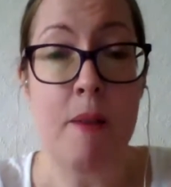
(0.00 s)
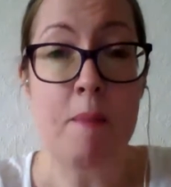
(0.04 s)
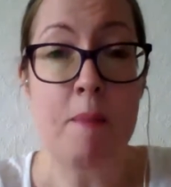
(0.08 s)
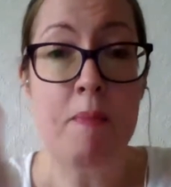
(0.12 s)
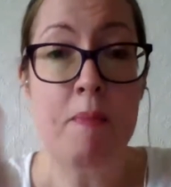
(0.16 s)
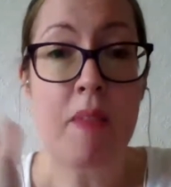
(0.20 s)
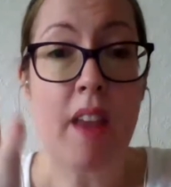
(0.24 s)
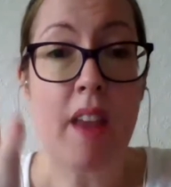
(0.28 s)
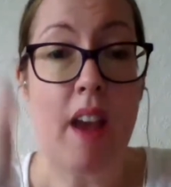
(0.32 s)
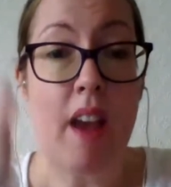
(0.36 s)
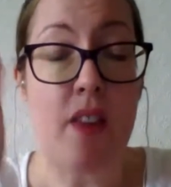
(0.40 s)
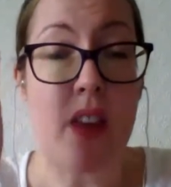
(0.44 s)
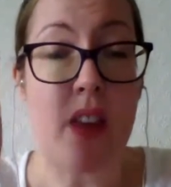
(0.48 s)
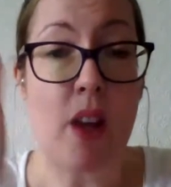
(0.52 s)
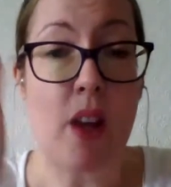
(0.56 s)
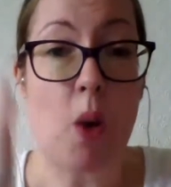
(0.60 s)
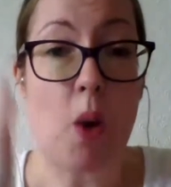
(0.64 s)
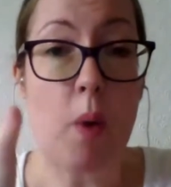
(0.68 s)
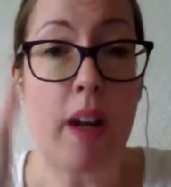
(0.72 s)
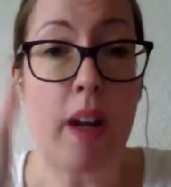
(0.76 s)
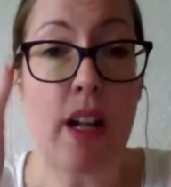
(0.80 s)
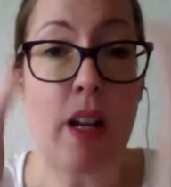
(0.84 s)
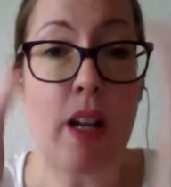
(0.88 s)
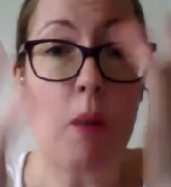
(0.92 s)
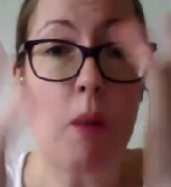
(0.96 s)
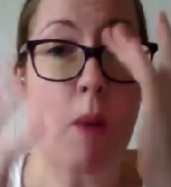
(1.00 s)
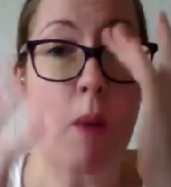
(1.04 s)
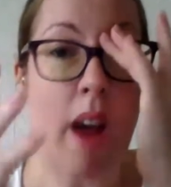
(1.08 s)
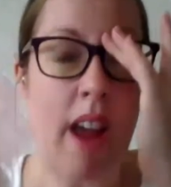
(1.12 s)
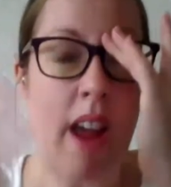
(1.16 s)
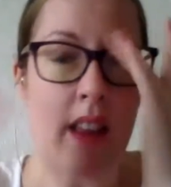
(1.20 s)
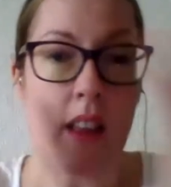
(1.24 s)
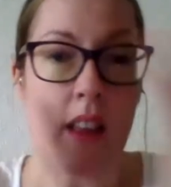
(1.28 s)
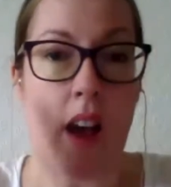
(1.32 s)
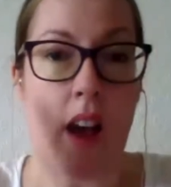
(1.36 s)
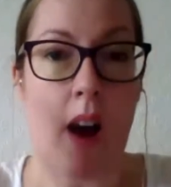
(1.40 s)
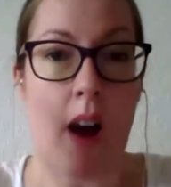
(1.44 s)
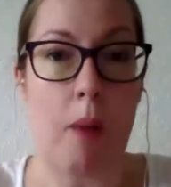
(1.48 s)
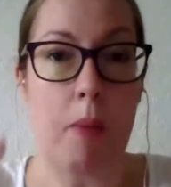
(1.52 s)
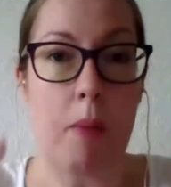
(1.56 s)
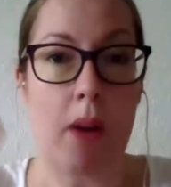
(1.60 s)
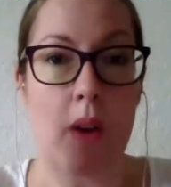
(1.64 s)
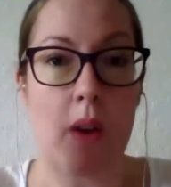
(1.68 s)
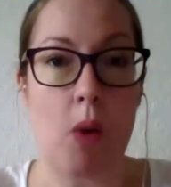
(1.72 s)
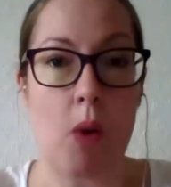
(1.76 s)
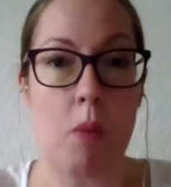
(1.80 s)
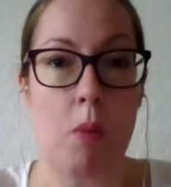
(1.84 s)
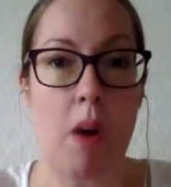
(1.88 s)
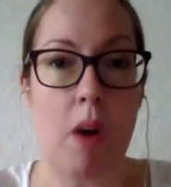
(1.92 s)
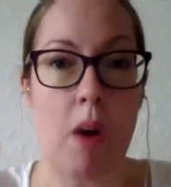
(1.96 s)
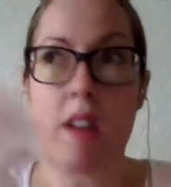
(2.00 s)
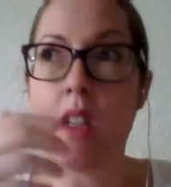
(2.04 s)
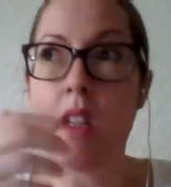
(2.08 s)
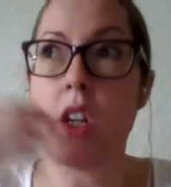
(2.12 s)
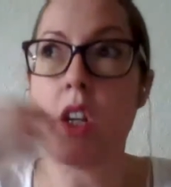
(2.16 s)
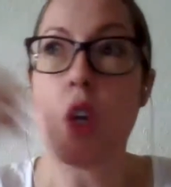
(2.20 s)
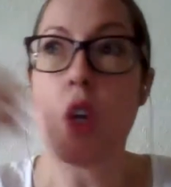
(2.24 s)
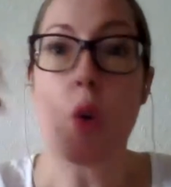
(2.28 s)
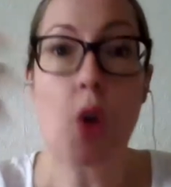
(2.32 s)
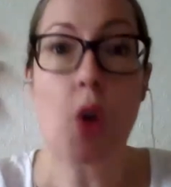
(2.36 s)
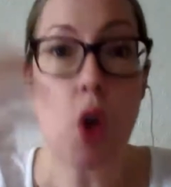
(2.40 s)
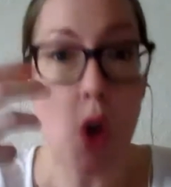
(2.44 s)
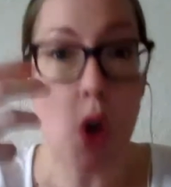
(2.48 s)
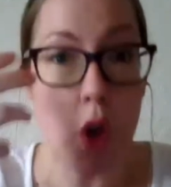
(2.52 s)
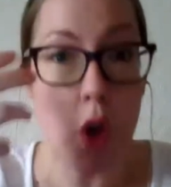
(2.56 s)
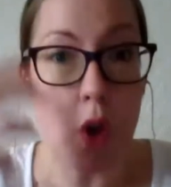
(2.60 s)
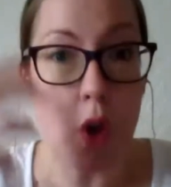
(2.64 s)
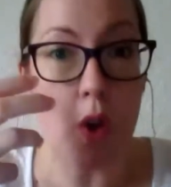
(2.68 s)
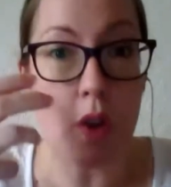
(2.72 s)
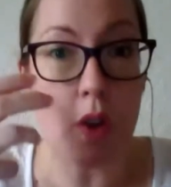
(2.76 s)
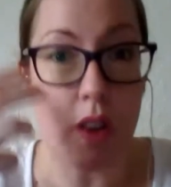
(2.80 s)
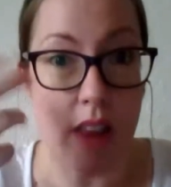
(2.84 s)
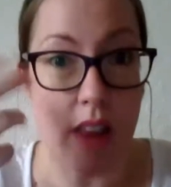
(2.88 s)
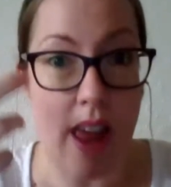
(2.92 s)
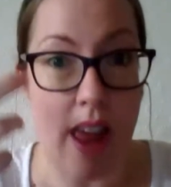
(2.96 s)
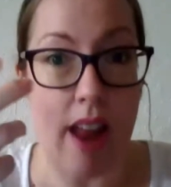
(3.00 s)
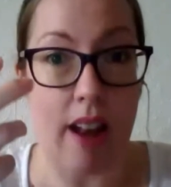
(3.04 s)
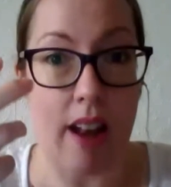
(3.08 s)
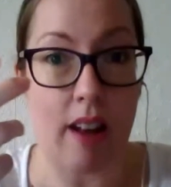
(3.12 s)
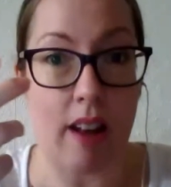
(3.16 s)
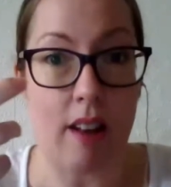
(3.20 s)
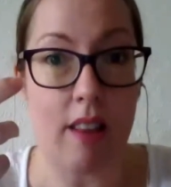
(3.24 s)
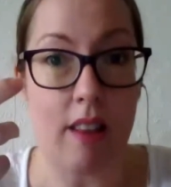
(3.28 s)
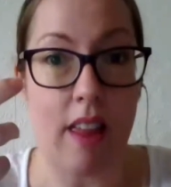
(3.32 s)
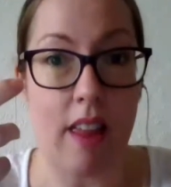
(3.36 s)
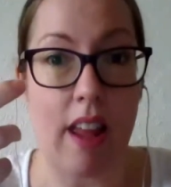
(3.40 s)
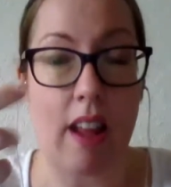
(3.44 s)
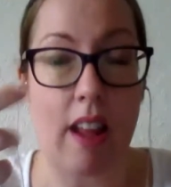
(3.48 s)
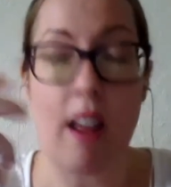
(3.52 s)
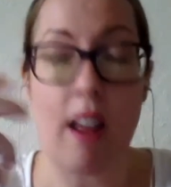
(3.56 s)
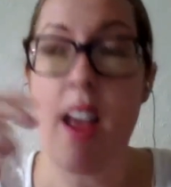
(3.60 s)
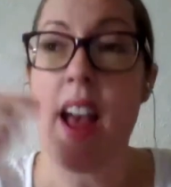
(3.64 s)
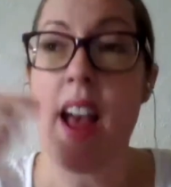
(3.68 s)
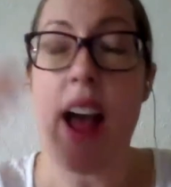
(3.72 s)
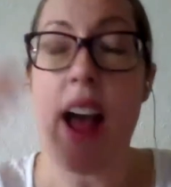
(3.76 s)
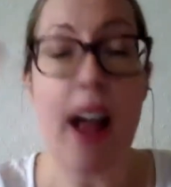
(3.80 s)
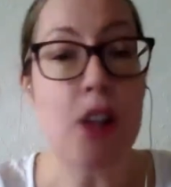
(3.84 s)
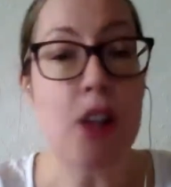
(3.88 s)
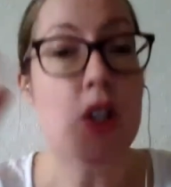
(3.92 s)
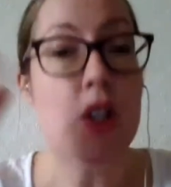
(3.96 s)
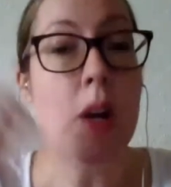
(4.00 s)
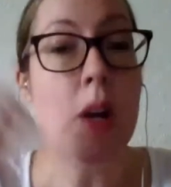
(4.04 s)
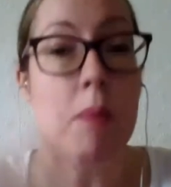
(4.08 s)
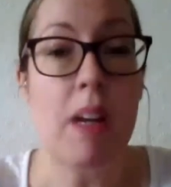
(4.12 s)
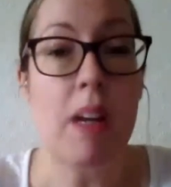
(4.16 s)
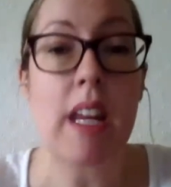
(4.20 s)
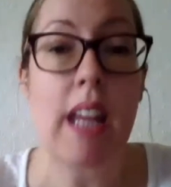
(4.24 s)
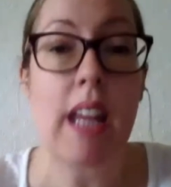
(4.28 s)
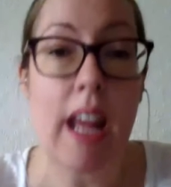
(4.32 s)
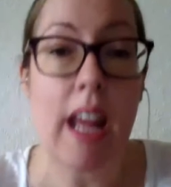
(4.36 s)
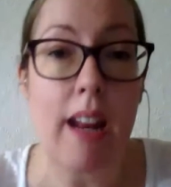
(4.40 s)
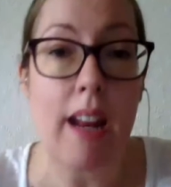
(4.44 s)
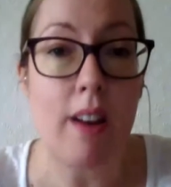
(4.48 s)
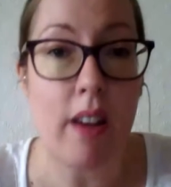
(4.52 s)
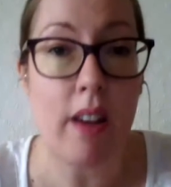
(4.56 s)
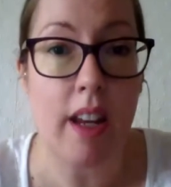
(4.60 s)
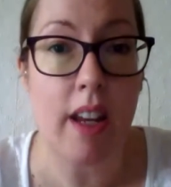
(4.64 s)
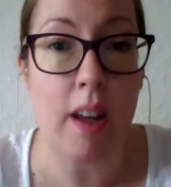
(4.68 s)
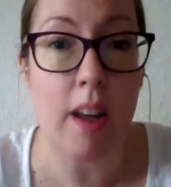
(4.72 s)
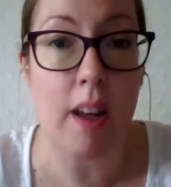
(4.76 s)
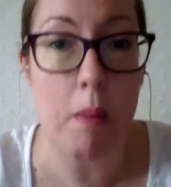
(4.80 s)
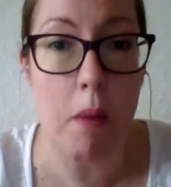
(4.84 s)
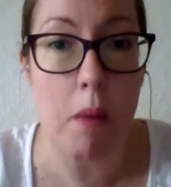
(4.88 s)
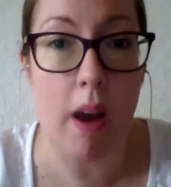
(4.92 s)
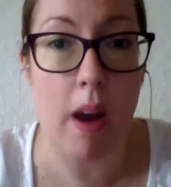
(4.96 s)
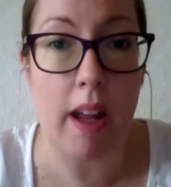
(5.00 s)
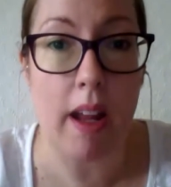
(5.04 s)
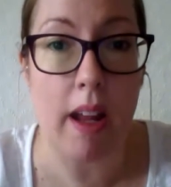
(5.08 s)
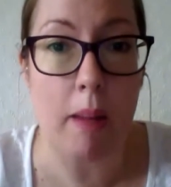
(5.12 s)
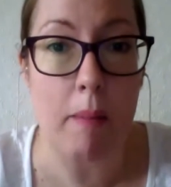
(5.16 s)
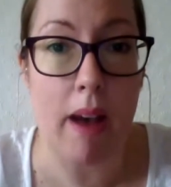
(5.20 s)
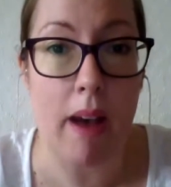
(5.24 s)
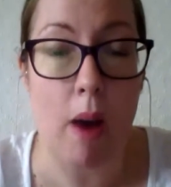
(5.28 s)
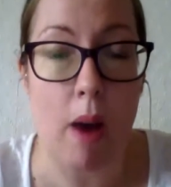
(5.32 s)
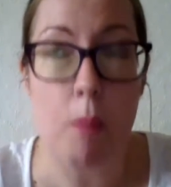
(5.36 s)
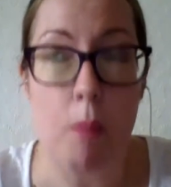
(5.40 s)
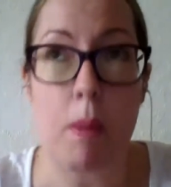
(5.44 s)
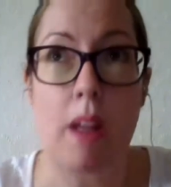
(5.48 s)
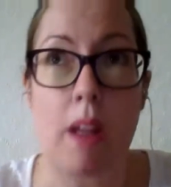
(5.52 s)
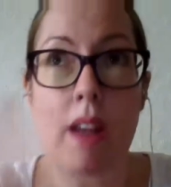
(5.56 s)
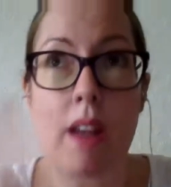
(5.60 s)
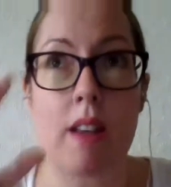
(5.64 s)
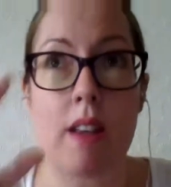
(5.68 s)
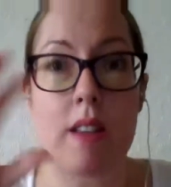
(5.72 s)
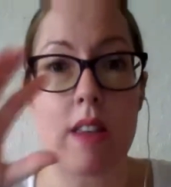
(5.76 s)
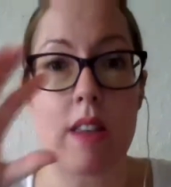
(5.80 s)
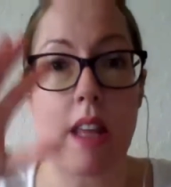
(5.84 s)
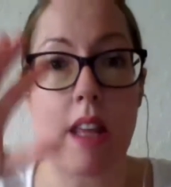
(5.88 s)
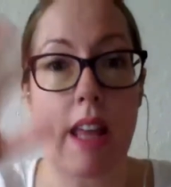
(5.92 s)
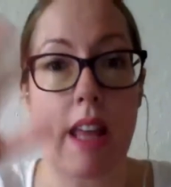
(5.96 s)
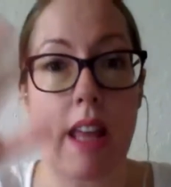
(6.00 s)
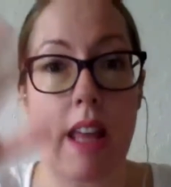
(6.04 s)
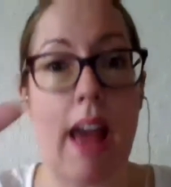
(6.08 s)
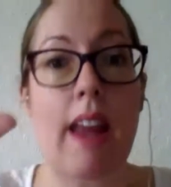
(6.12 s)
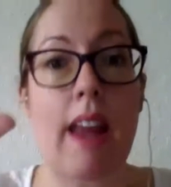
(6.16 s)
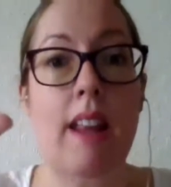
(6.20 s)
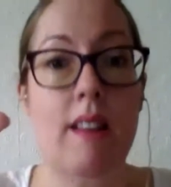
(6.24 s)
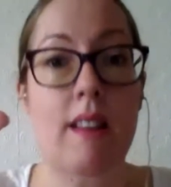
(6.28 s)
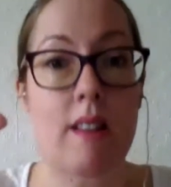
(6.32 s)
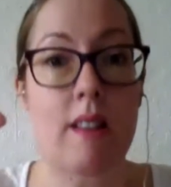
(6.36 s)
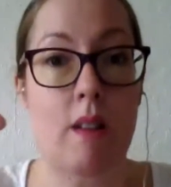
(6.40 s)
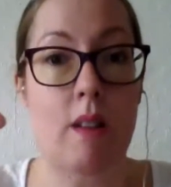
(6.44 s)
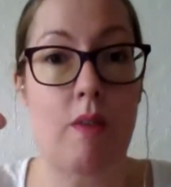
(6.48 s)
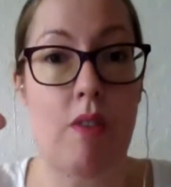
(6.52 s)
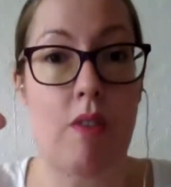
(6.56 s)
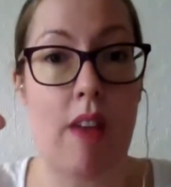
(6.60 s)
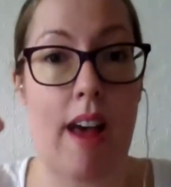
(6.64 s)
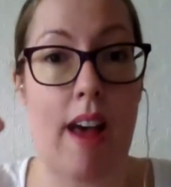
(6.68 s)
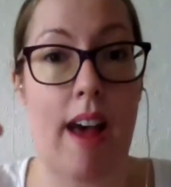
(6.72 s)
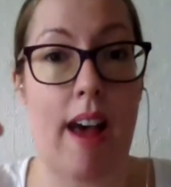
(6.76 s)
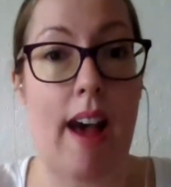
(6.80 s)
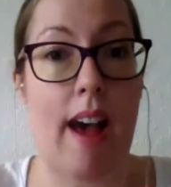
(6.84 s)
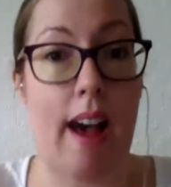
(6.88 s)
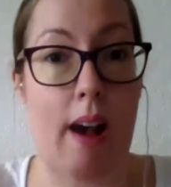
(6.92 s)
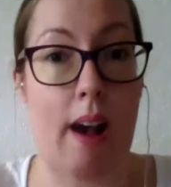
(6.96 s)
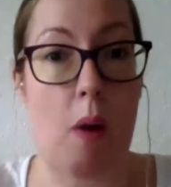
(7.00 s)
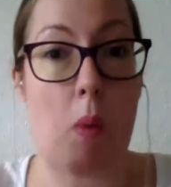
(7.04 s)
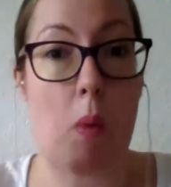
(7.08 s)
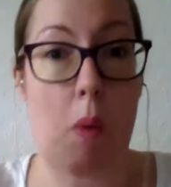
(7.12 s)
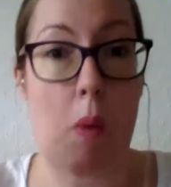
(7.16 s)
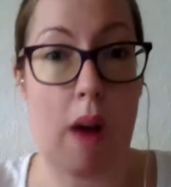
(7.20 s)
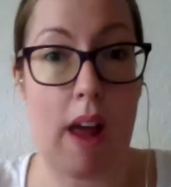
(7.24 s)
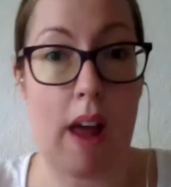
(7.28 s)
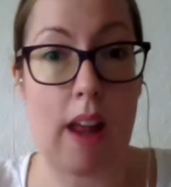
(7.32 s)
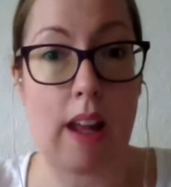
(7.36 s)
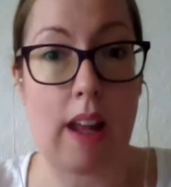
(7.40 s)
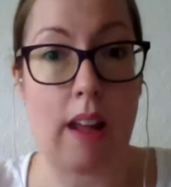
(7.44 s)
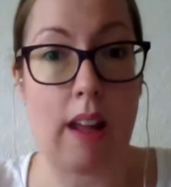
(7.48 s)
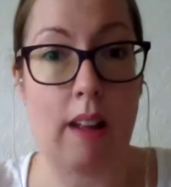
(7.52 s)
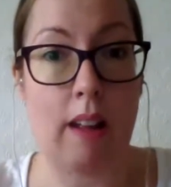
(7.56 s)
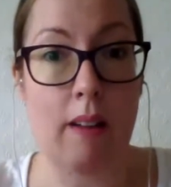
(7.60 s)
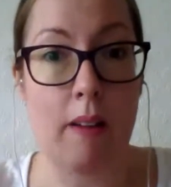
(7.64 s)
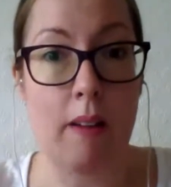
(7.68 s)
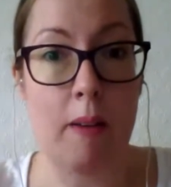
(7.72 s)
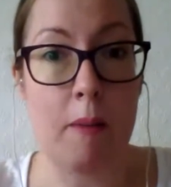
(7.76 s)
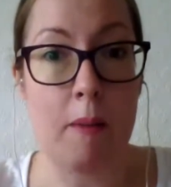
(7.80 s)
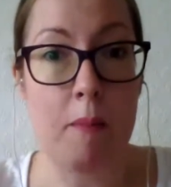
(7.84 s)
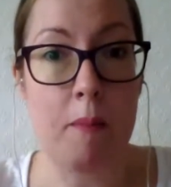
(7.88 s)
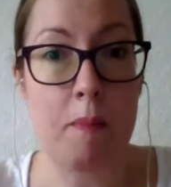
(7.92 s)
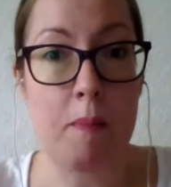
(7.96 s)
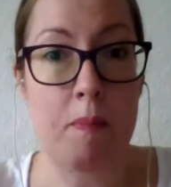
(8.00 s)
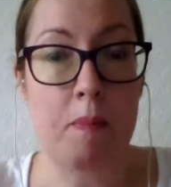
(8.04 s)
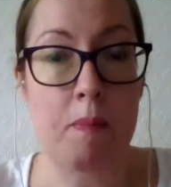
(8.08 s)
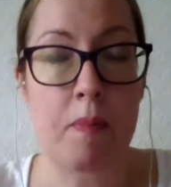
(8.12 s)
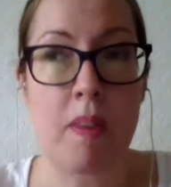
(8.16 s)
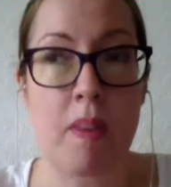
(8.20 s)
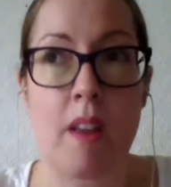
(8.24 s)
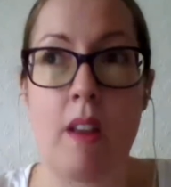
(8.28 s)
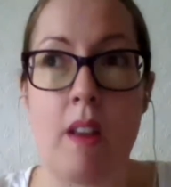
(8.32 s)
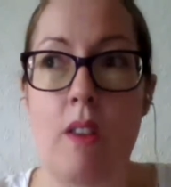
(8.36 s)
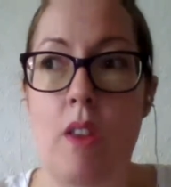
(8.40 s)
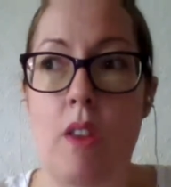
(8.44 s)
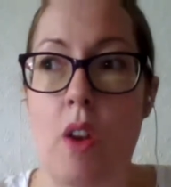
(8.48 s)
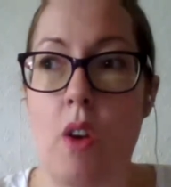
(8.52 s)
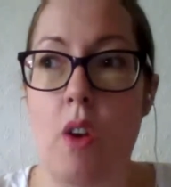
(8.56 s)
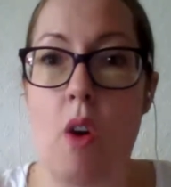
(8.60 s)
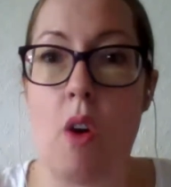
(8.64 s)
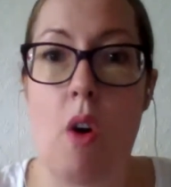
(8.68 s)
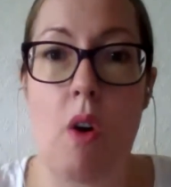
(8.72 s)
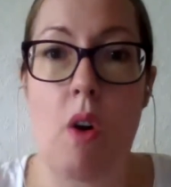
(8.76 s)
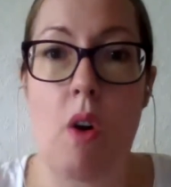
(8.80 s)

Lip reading: And then quickly weighing that up in your mind. And you could then think, actually, I'm going to keep looking at my email because the gains of that outweigh the not.